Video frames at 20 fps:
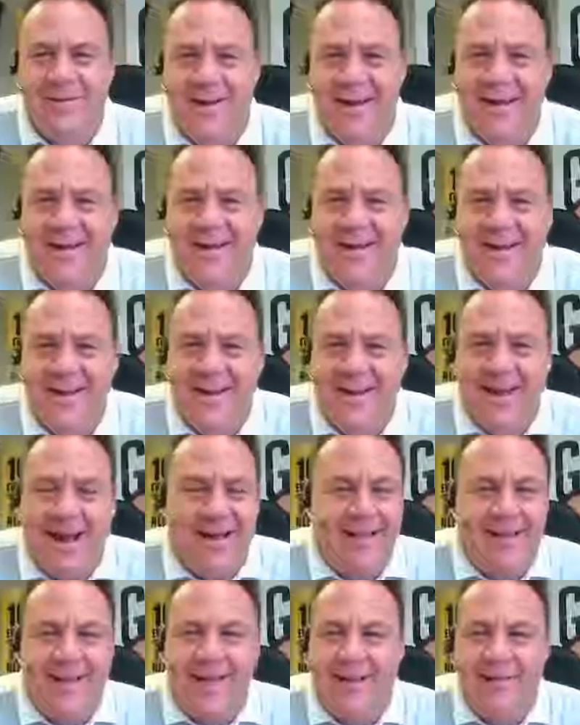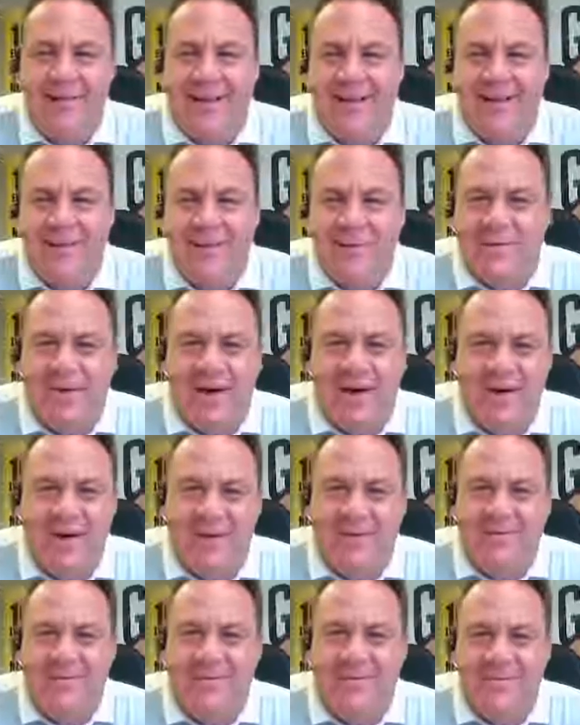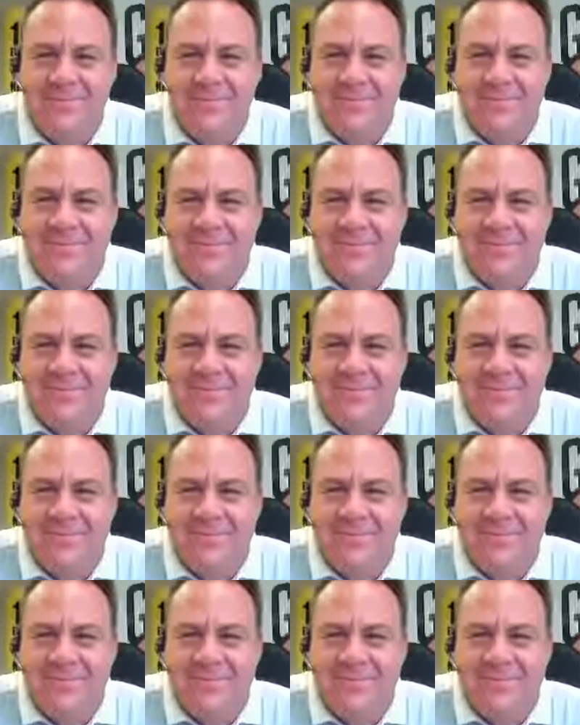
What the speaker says: That's great. I loved it. It was fun.